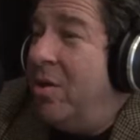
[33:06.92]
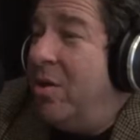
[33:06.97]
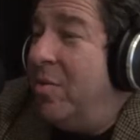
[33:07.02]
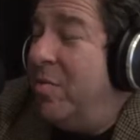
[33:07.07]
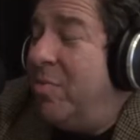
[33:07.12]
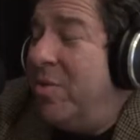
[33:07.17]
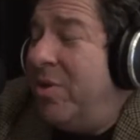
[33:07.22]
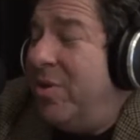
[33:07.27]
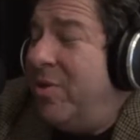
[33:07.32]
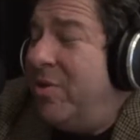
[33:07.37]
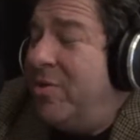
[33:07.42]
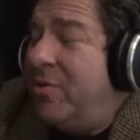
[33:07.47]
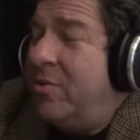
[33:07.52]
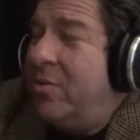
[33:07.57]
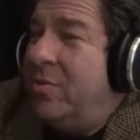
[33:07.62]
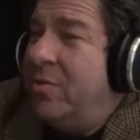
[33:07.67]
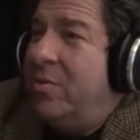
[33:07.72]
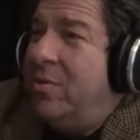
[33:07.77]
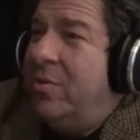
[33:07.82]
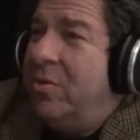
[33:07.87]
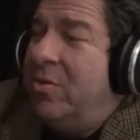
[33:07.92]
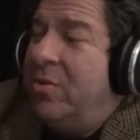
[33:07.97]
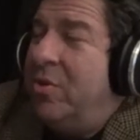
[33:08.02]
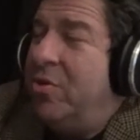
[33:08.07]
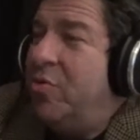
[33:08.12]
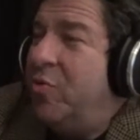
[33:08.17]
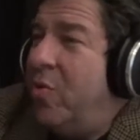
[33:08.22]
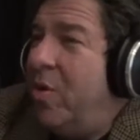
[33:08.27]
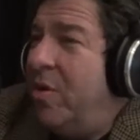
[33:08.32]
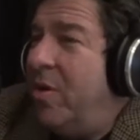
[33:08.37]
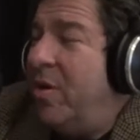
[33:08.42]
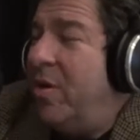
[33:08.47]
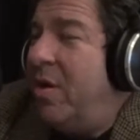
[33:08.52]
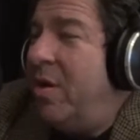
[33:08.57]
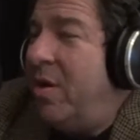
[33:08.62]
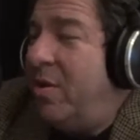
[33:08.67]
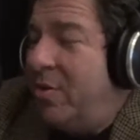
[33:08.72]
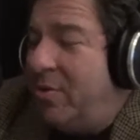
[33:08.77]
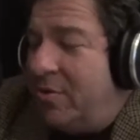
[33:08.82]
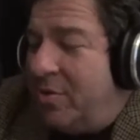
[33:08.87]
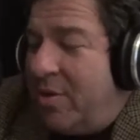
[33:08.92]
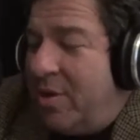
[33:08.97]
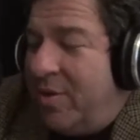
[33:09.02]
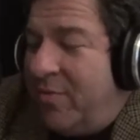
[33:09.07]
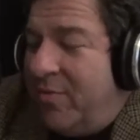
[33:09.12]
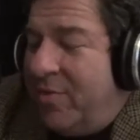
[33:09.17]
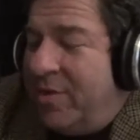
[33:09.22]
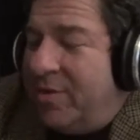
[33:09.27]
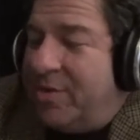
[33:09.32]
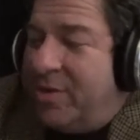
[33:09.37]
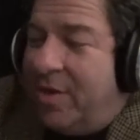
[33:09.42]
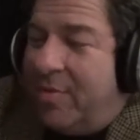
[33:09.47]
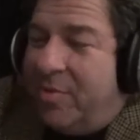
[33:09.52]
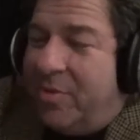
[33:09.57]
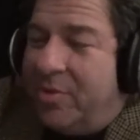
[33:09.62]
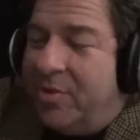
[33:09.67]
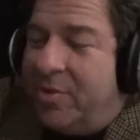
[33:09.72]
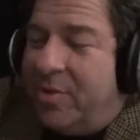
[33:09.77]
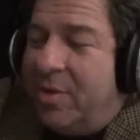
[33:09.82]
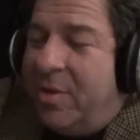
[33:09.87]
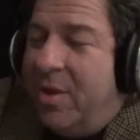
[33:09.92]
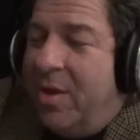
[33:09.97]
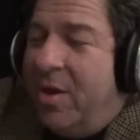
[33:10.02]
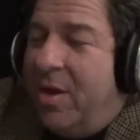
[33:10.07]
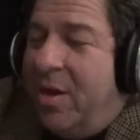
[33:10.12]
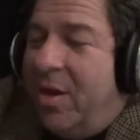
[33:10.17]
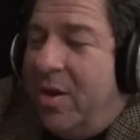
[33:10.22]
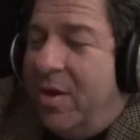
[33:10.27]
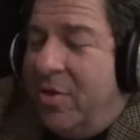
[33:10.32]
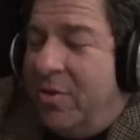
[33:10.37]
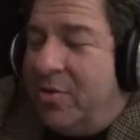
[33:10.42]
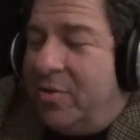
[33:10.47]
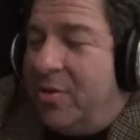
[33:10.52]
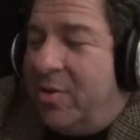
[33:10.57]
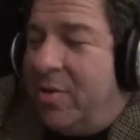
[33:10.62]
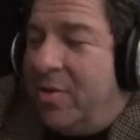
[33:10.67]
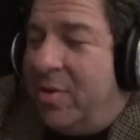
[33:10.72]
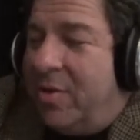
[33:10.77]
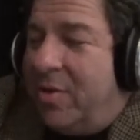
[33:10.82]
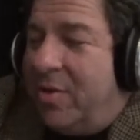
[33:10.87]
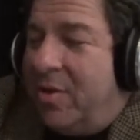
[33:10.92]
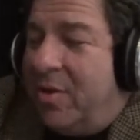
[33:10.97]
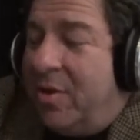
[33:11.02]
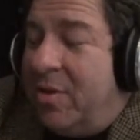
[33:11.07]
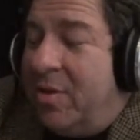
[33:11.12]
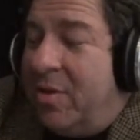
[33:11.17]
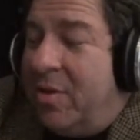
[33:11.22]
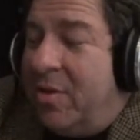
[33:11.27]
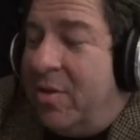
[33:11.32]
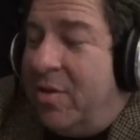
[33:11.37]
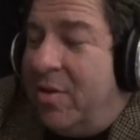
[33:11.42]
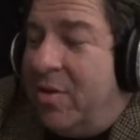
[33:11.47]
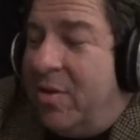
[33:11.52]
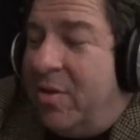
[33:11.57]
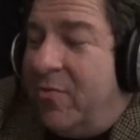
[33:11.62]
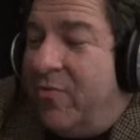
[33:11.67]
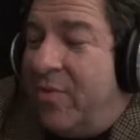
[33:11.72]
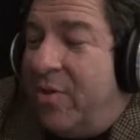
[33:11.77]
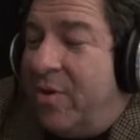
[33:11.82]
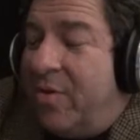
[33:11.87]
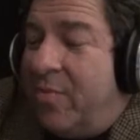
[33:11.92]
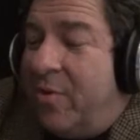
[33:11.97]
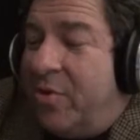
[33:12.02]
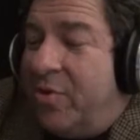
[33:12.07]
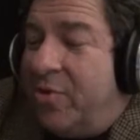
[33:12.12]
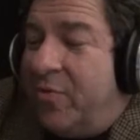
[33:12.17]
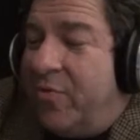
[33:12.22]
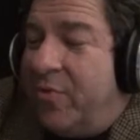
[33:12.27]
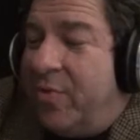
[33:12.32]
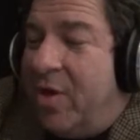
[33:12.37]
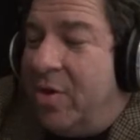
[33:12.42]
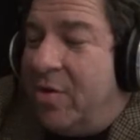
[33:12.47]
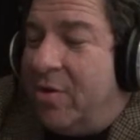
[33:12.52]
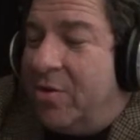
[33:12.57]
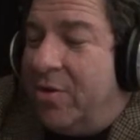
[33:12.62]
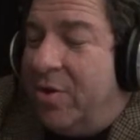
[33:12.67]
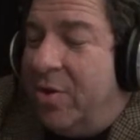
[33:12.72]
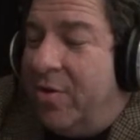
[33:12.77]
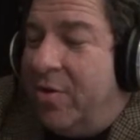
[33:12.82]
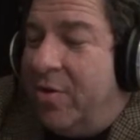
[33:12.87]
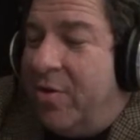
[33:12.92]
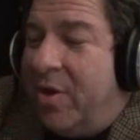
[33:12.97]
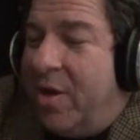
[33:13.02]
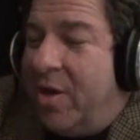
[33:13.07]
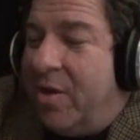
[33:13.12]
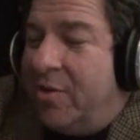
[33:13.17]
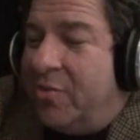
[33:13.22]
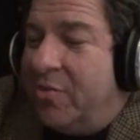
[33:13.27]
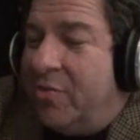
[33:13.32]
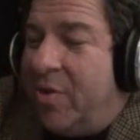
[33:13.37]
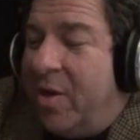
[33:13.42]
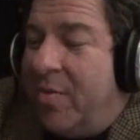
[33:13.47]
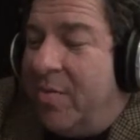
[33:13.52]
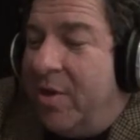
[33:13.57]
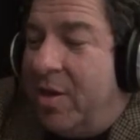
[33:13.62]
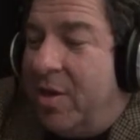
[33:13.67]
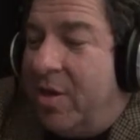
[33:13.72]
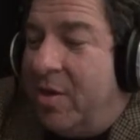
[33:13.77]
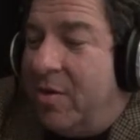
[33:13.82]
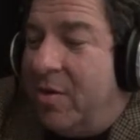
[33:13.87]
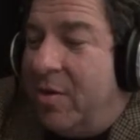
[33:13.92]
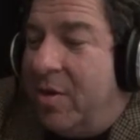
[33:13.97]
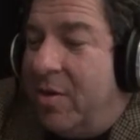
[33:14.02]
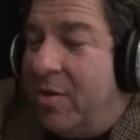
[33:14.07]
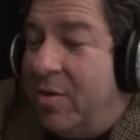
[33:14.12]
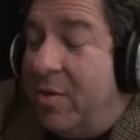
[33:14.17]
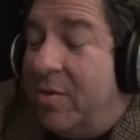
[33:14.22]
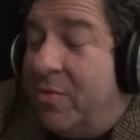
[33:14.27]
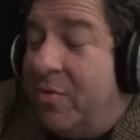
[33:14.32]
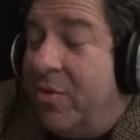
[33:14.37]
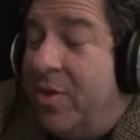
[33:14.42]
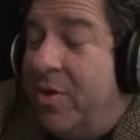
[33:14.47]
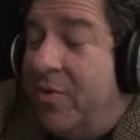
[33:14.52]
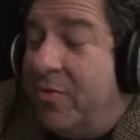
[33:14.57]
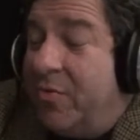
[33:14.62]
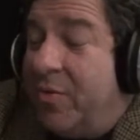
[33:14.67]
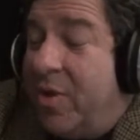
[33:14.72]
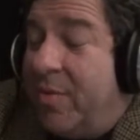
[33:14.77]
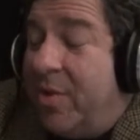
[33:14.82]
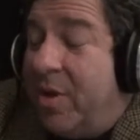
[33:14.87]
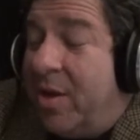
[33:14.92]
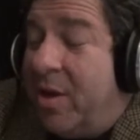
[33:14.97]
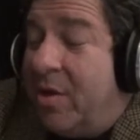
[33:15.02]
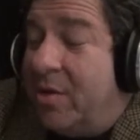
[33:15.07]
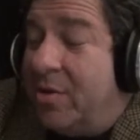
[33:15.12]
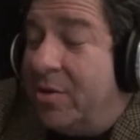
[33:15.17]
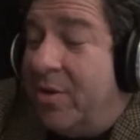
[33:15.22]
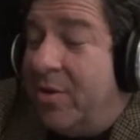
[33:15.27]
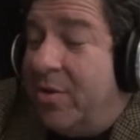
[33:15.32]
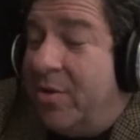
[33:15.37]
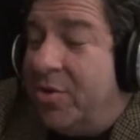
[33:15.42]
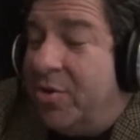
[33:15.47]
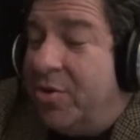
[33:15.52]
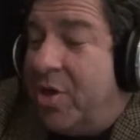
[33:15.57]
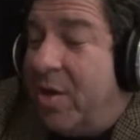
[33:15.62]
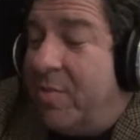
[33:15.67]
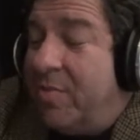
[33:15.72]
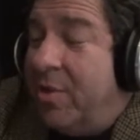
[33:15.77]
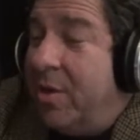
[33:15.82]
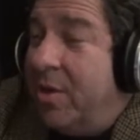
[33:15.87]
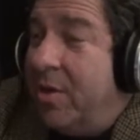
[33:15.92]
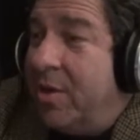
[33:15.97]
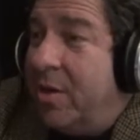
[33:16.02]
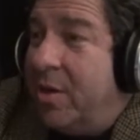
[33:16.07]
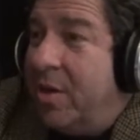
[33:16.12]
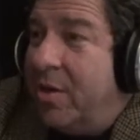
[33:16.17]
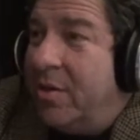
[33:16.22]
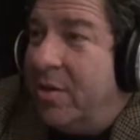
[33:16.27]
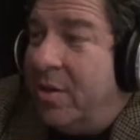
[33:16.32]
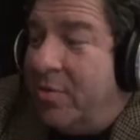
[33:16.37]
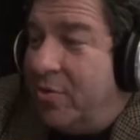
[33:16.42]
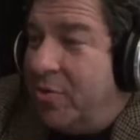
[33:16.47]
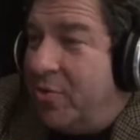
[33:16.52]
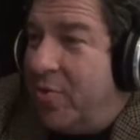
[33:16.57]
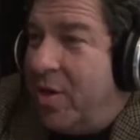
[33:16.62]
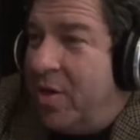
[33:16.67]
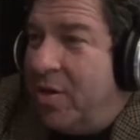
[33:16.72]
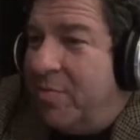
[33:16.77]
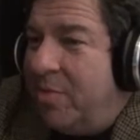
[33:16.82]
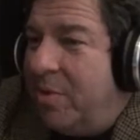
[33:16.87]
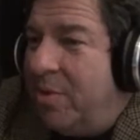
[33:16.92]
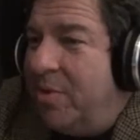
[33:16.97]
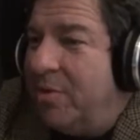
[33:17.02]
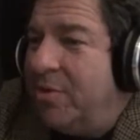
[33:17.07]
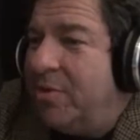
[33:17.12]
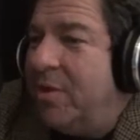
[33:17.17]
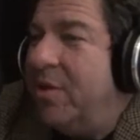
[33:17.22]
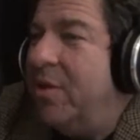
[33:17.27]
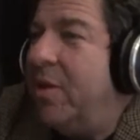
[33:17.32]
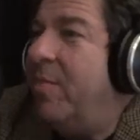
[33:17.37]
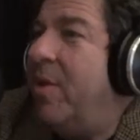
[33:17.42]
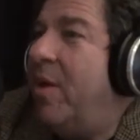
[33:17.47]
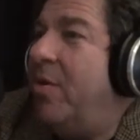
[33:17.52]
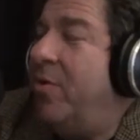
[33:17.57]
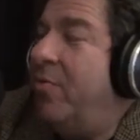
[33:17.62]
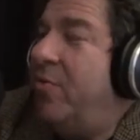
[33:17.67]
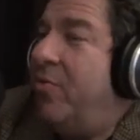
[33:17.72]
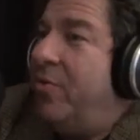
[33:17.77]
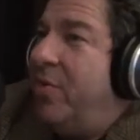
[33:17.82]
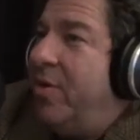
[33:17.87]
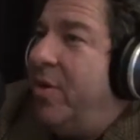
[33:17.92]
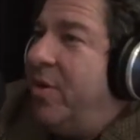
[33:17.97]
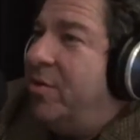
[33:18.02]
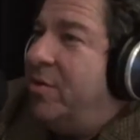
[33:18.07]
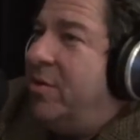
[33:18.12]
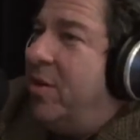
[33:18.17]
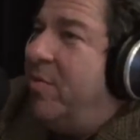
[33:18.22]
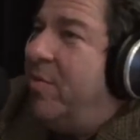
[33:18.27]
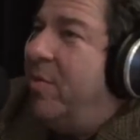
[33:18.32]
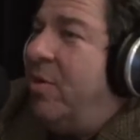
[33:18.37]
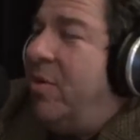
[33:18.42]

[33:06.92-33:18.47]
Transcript: The police. There's I'll give you an example. They found a bunch of car stereo guys thieves robbing a car stereo shop late at night, and they surrounded the building, said, "Come out here with your hands up."